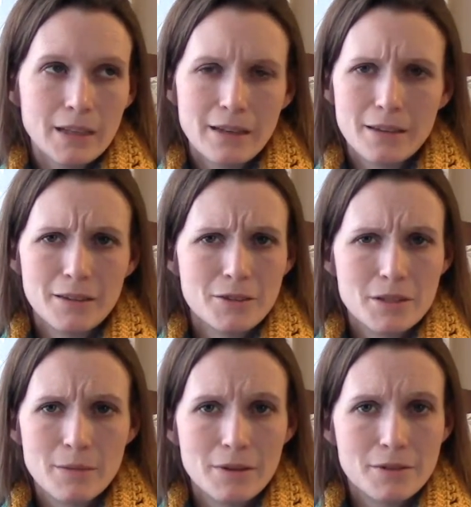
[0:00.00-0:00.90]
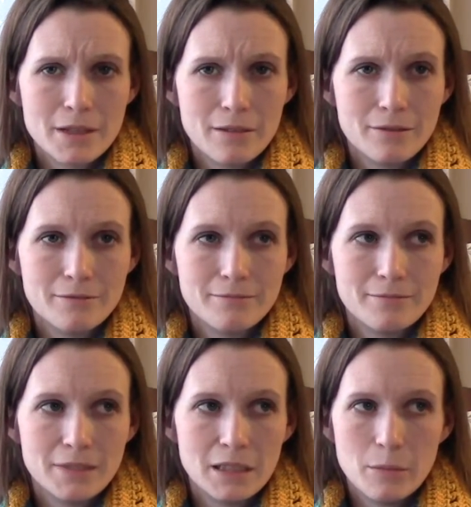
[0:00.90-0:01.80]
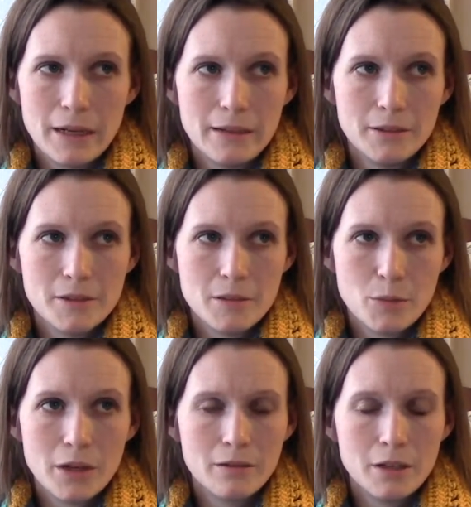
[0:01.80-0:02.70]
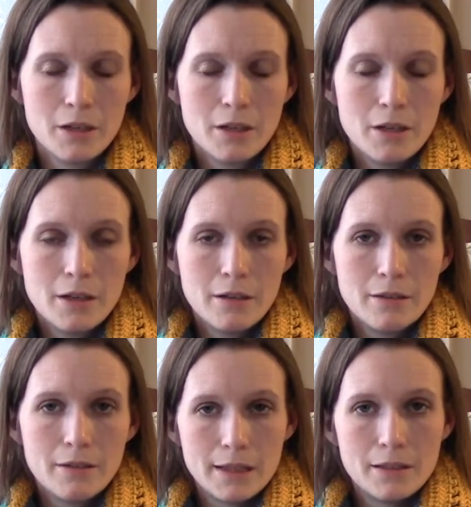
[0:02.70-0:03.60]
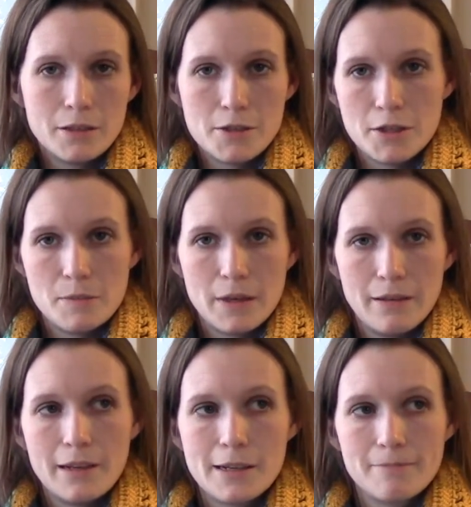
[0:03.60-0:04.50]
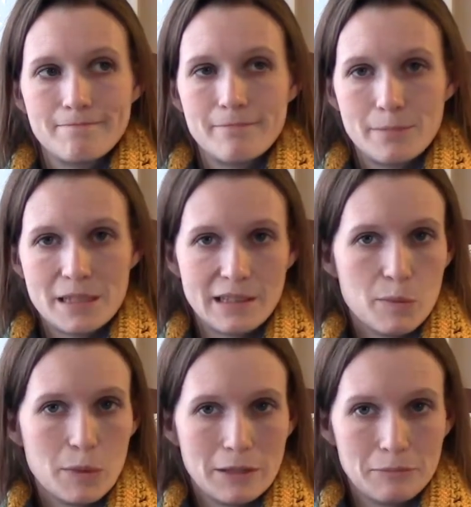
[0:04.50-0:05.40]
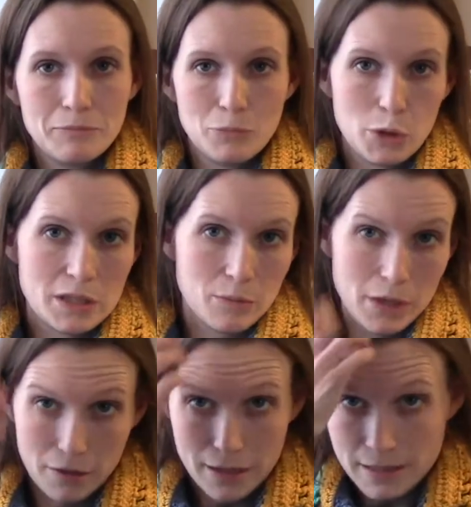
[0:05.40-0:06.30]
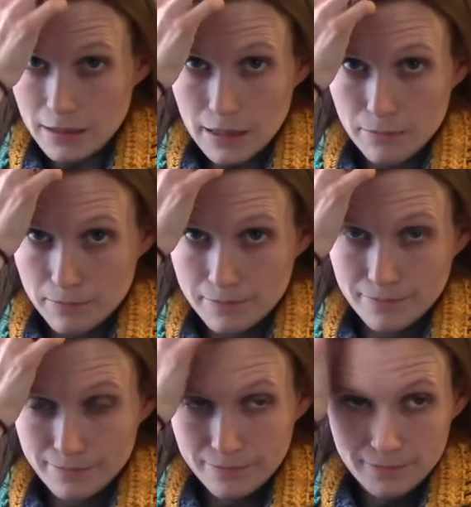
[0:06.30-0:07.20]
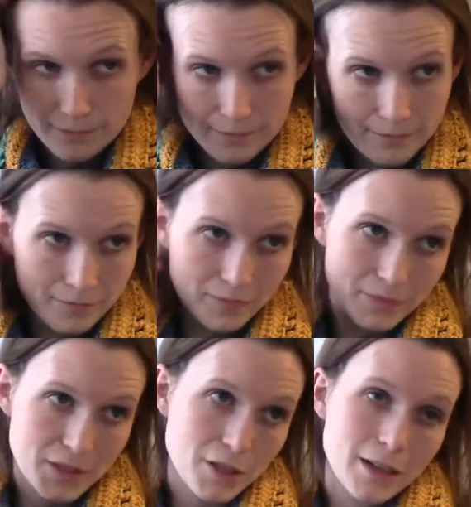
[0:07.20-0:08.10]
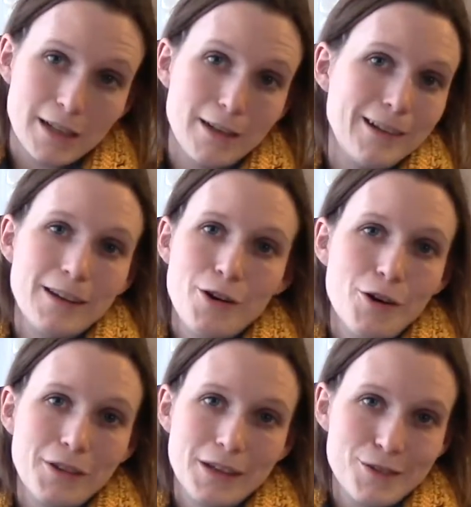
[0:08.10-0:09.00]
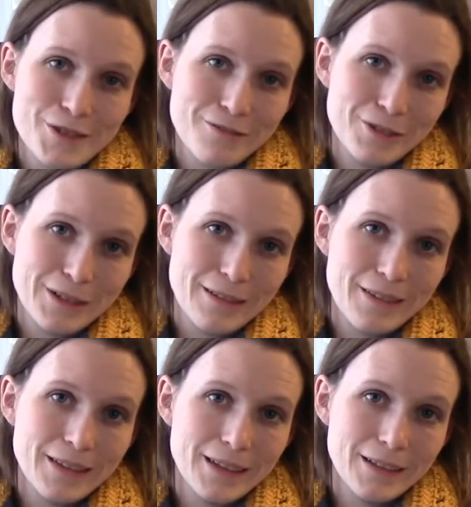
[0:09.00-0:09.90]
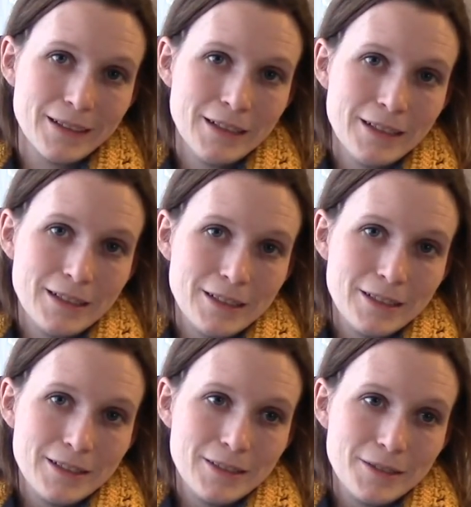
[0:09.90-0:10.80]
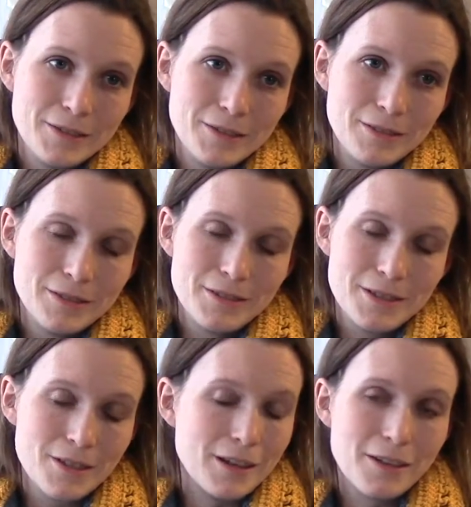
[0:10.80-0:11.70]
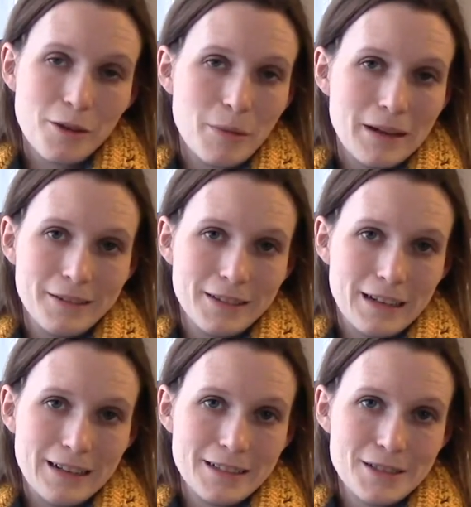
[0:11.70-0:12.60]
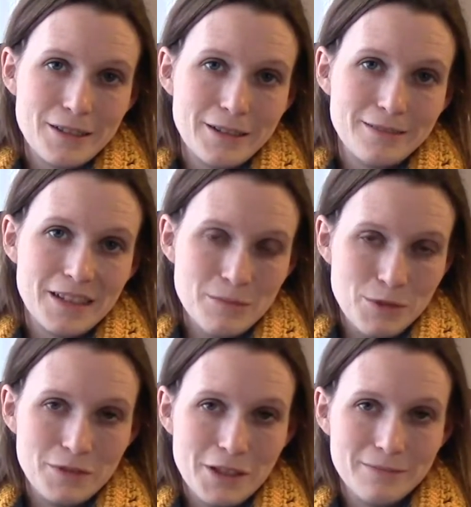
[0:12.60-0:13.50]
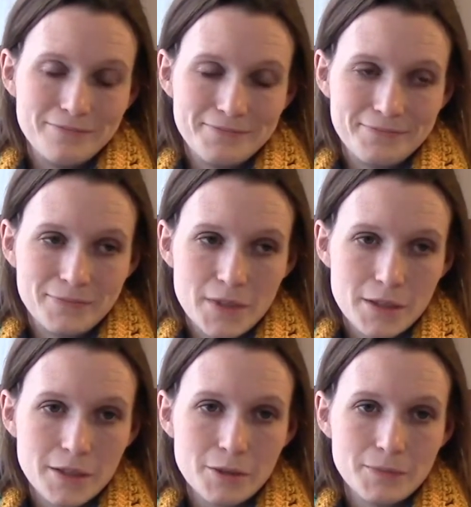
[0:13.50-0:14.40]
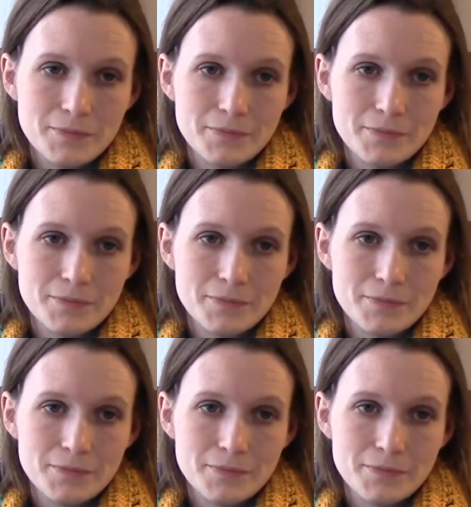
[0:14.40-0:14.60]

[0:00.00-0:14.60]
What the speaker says: I think there's some other stuff in a pile somewhere that is just my like sleeping works in progress that I started and had all the energy for, and then saw another pattern that I had to start and moved on. So